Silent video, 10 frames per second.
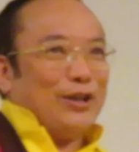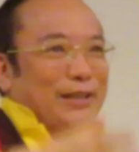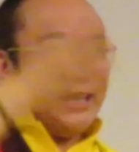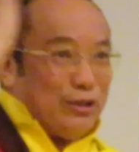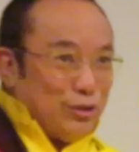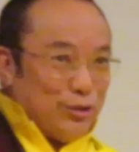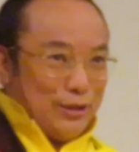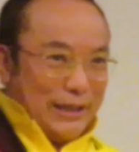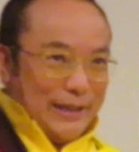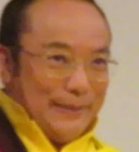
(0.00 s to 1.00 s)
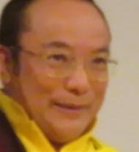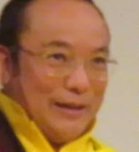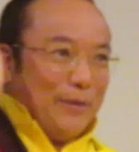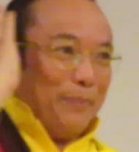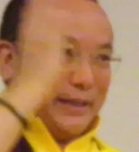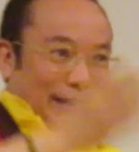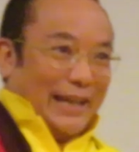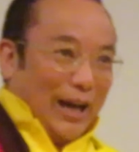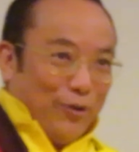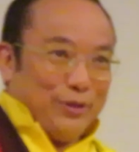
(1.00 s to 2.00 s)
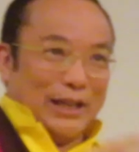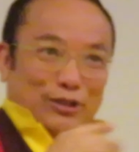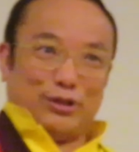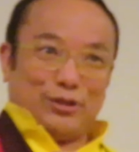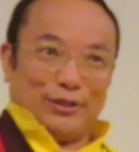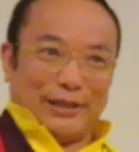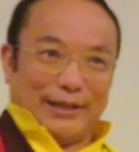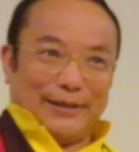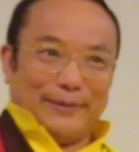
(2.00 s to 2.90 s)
not necessary. But now necessary.